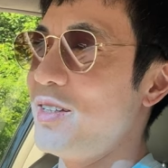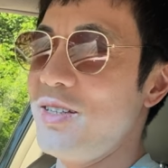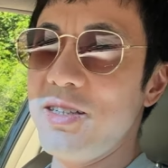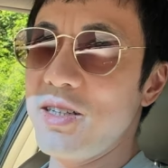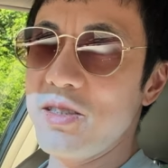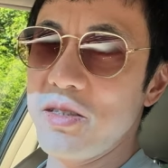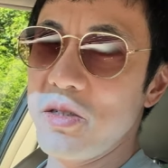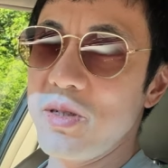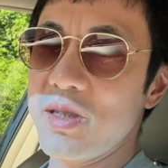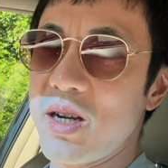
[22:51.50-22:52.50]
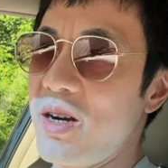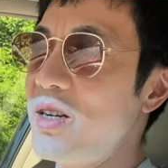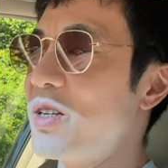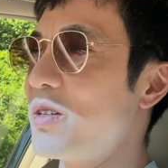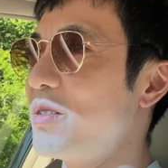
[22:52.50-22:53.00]
He doesn't do his
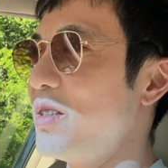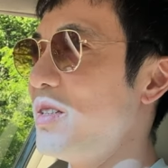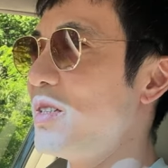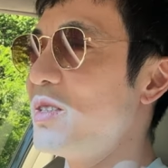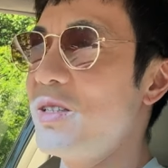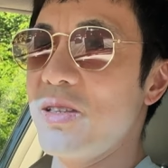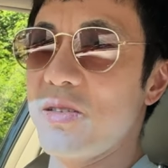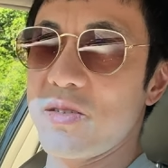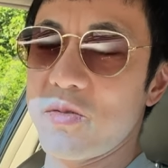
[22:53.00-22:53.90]
cardio. He doesn't